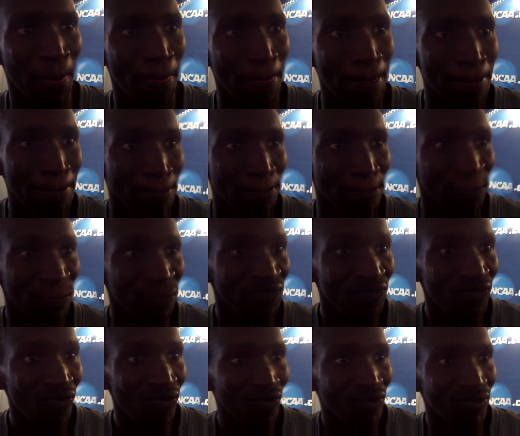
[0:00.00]
plan for that
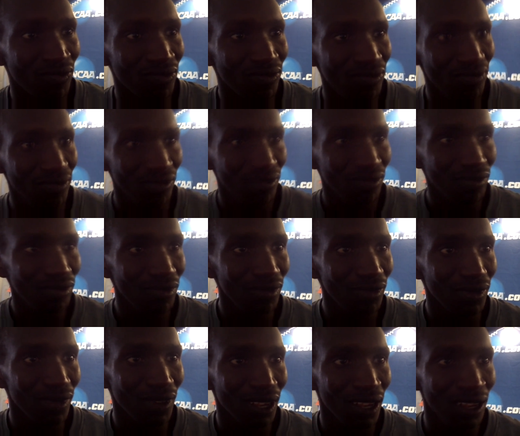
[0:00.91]
last lap?
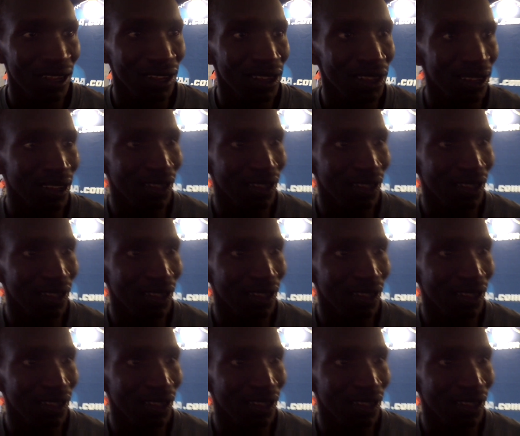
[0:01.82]
or what was your